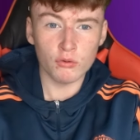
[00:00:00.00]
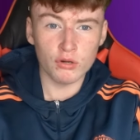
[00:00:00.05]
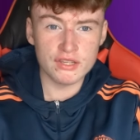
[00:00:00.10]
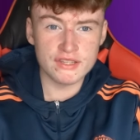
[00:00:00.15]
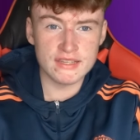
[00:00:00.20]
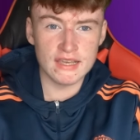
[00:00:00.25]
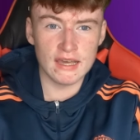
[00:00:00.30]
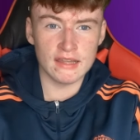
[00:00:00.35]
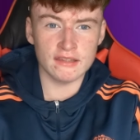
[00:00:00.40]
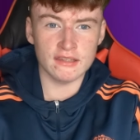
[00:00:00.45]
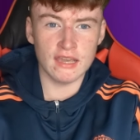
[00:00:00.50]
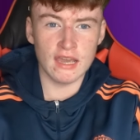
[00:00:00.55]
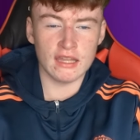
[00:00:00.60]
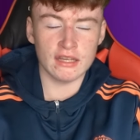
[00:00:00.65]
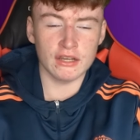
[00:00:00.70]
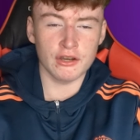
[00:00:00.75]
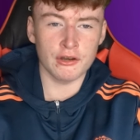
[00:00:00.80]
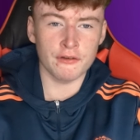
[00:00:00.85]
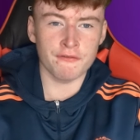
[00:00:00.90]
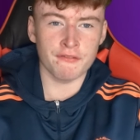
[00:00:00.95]
I'm going to say in the
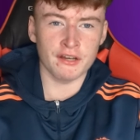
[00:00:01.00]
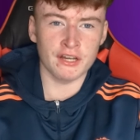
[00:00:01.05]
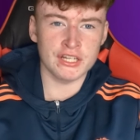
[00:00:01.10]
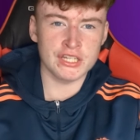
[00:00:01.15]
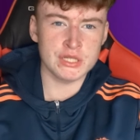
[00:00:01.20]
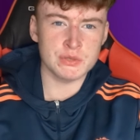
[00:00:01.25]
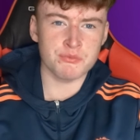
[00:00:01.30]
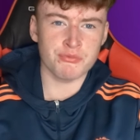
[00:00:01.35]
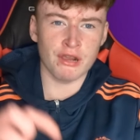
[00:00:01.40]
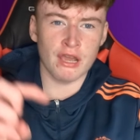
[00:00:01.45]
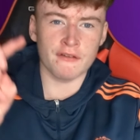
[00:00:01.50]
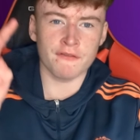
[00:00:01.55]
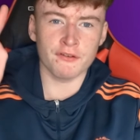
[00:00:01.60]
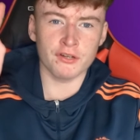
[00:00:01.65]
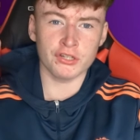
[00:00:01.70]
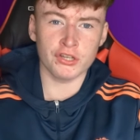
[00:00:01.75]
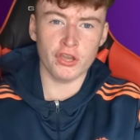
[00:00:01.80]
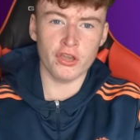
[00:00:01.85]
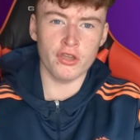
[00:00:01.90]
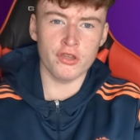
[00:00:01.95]
end here finishes
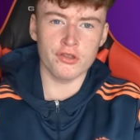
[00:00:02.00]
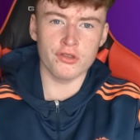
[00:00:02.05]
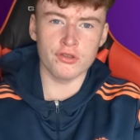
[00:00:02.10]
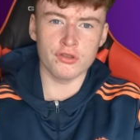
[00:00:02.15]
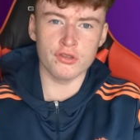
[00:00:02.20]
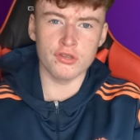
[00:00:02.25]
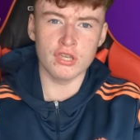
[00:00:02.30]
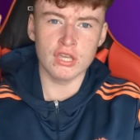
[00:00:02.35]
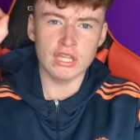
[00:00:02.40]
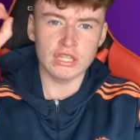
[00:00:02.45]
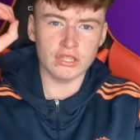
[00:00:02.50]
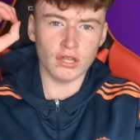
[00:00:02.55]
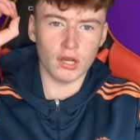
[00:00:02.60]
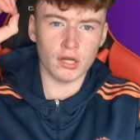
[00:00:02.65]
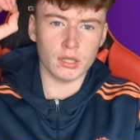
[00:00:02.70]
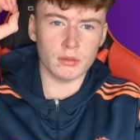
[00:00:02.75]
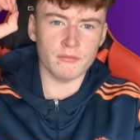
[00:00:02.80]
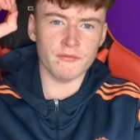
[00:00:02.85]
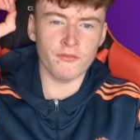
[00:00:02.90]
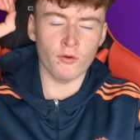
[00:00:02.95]
Brentford 2,
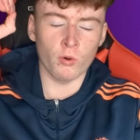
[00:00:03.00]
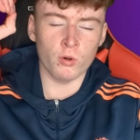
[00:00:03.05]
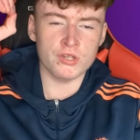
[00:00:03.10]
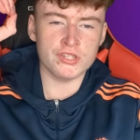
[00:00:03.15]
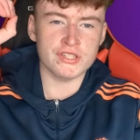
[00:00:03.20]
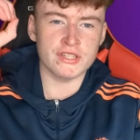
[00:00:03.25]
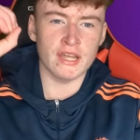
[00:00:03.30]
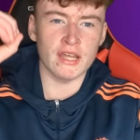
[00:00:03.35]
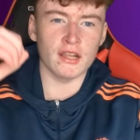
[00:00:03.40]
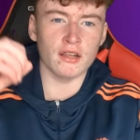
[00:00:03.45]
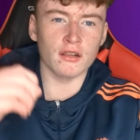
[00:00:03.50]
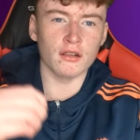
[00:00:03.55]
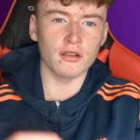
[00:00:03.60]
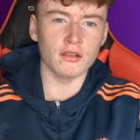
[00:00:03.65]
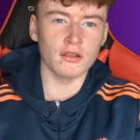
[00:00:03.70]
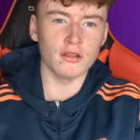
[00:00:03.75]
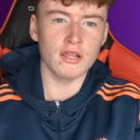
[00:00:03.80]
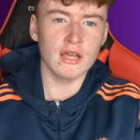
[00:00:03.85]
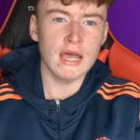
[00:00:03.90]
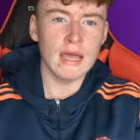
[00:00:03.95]
Nottingham Forest
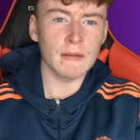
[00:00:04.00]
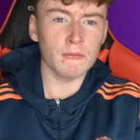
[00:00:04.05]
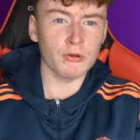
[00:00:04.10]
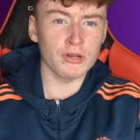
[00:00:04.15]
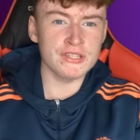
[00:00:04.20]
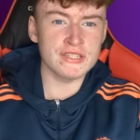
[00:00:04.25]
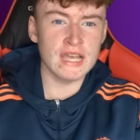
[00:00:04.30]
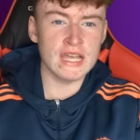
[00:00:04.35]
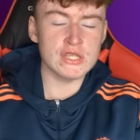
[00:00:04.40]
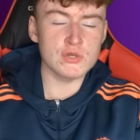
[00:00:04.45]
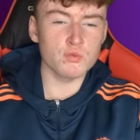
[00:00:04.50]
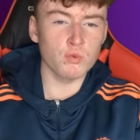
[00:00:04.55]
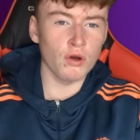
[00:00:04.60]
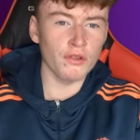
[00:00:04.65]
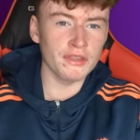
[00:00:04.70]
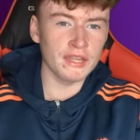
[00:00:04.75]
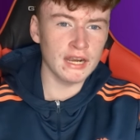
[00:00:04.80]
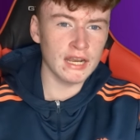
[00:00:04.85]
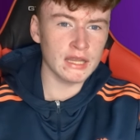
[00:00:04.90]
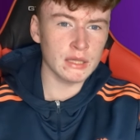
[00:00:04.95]
nil. I'm going to say it's
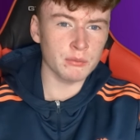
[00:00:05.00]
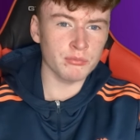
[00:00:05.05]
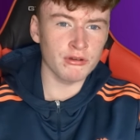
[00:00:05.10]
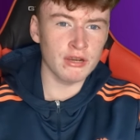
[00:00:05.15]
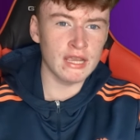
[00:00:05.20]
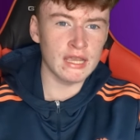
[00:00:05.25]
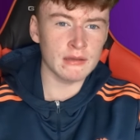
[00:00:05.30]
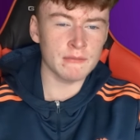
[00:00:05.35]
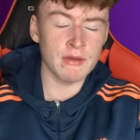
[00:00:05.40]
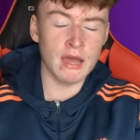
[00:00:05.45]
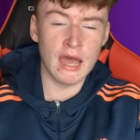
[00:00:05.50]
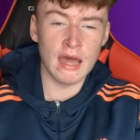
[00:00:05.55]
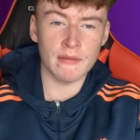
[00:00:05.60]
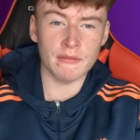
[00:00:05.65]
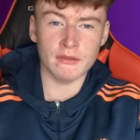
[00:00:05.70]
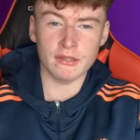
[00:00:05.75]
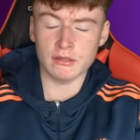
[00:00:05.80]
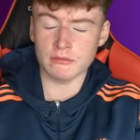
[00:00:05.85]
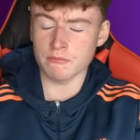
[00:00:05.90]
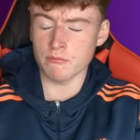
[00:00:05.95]
1 0 at the break,
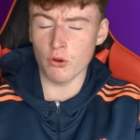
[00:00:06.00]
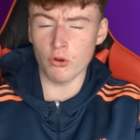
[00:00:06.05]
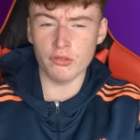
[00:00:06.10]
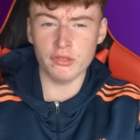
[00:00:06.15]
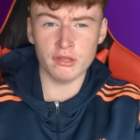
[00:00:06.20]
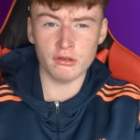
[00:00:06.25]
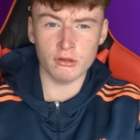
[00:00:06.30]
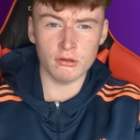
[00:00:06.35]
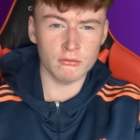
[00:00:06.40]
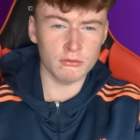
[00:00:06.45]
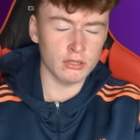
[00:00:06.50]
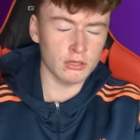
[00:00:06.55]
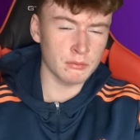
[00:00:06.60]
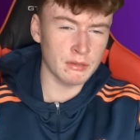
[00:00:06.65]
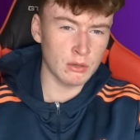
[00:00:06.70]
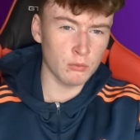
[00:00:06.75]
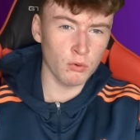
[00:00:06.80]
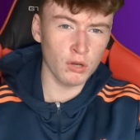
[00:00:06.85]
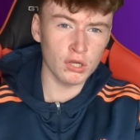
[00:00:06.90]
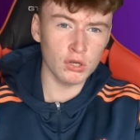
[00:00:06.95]
and both there'll
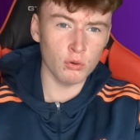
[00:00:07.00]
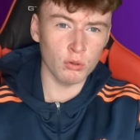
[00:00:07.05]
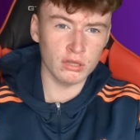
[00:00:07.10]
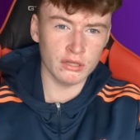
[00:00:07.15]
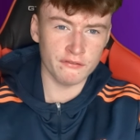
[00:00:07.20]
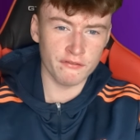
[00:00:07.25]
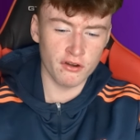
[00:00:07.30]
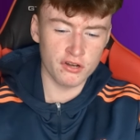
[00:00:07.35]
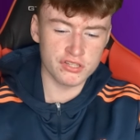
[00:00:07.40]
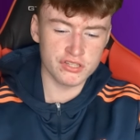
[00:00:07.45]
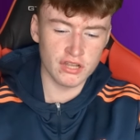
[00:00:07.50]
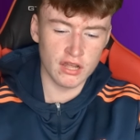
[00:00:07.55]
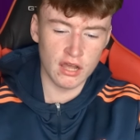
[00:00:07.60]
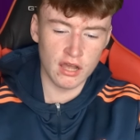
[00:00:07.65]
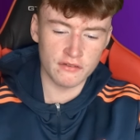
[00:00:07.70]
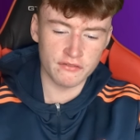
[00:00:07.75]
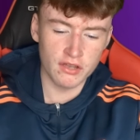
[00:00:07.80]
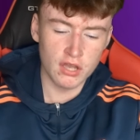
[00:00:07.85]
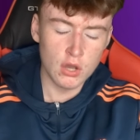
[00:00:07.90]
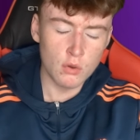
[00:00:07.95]
be one goal in the first
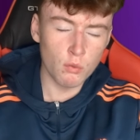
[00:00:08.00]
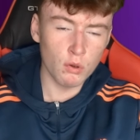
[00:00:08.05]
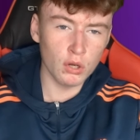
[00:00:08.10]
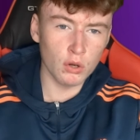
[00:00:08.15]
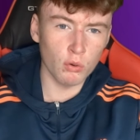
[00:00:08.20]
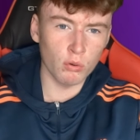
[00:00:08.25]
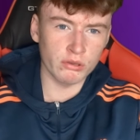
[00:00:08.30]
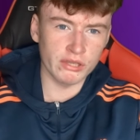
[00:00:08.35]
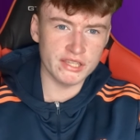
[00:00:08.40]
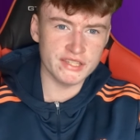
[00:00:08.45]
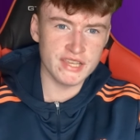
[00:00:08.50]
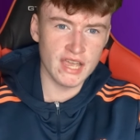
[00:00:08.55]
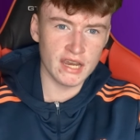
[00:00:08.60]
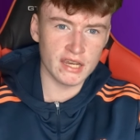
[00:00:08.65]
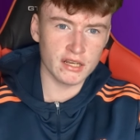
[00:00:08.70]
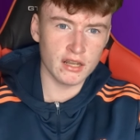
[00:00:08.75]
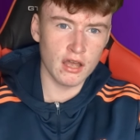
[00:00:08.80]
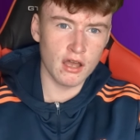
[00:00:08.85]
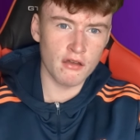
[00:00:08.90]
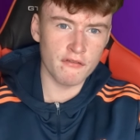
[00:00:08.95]
half, one one goal in the
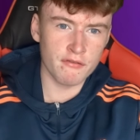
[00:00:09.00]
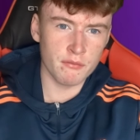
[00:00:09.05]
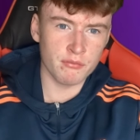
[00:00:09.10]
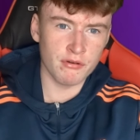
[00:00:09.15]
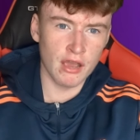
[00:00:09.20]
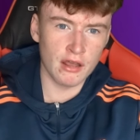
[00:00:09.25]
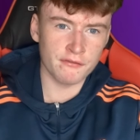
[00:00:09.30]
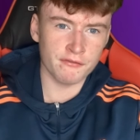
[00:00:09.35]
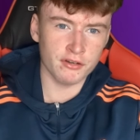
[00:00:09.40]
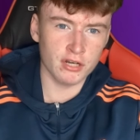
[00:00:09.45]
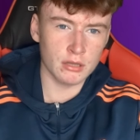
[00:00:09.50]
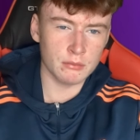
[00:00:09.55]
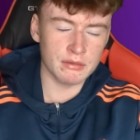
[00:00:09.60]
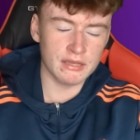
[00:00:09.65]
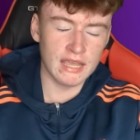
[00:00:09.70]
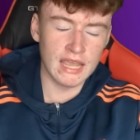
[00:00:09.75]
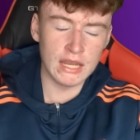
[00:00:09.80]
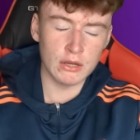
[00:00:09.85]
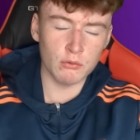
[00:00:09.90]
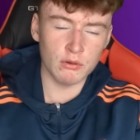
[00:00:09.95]
second half for Brentford will
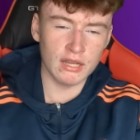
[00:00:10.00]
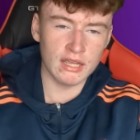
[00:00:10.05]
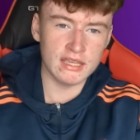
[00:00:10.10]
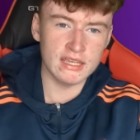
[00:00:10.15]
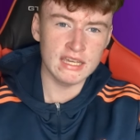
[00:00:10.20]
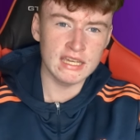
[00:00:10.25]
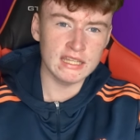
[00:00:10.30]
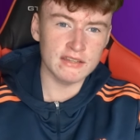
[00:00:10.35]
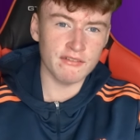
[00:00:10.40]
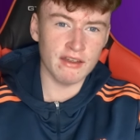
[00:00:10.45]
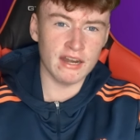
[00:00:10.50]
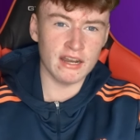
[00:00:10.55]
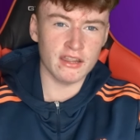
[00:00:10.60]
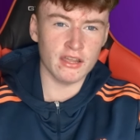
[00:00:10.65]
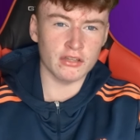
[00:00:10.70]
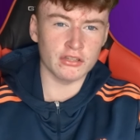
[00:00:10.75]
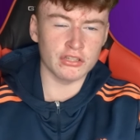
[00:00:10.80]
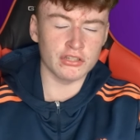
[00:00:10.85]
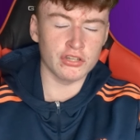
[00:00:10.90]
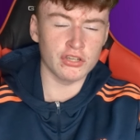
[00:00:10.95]
be equally divided
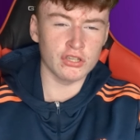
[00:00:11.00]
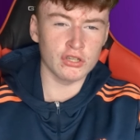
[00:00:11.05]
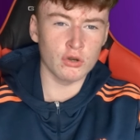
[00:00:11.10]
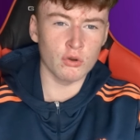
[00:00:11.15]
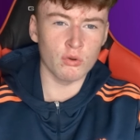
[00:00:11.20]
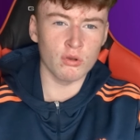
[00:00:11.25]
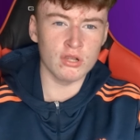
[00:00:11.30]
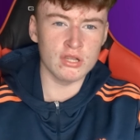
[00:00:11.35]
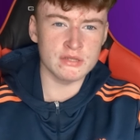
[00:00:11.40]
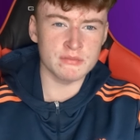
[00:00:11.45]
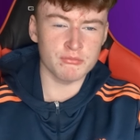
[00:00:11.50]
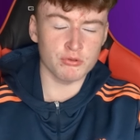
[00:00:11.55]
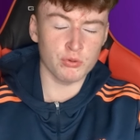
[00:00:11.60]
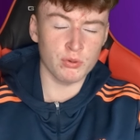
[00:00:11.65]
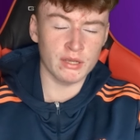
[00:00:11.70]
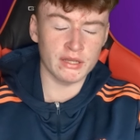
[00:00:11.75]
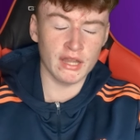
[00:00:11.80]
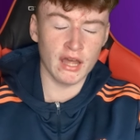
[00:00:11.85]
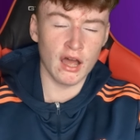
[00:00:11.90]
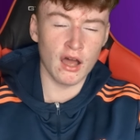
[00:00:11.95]
out to two goals
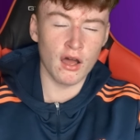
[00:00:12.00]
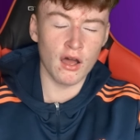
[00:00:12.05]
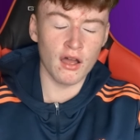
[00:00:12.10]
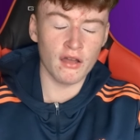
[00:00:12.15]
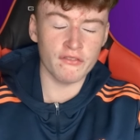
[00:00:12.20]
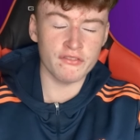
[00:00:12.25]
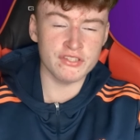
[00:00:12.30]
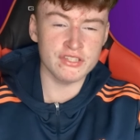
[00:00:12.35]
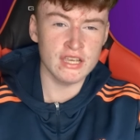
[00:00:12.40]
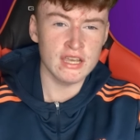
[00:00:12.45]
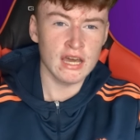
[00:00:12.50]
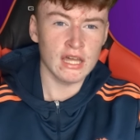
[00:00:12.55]
between the halves,